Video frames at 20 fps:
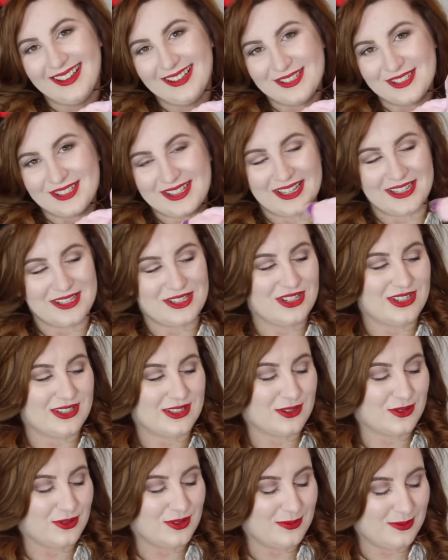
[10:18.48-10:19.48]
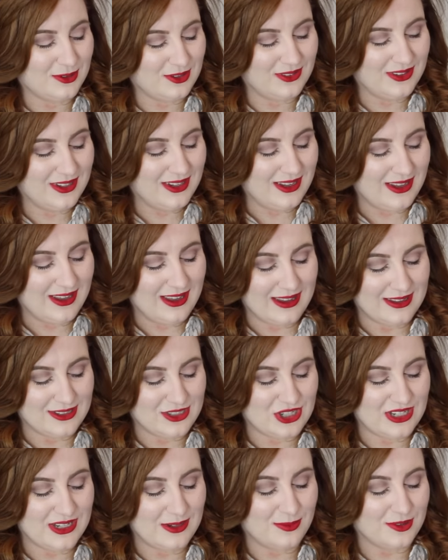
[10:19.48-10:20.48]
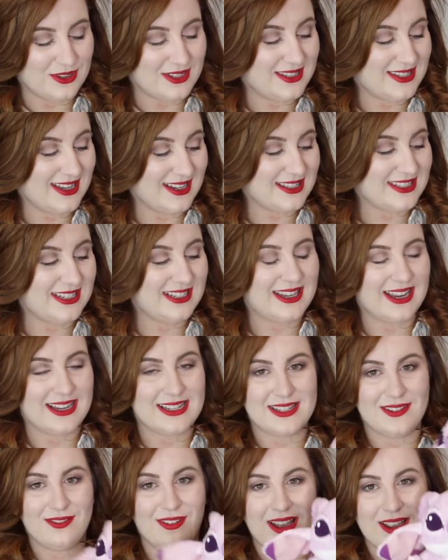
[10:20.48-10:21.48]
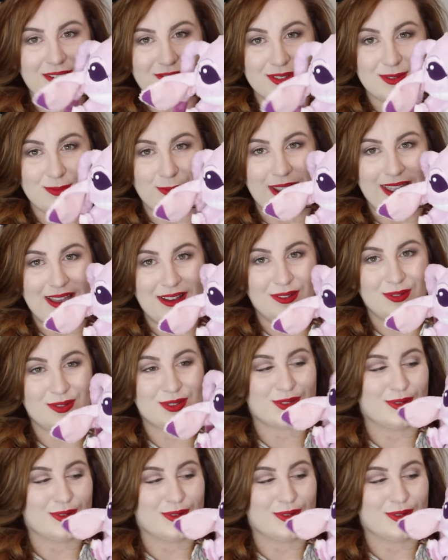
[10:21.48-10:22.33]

I just think she's adorable. She was sixteen ninety-five as well,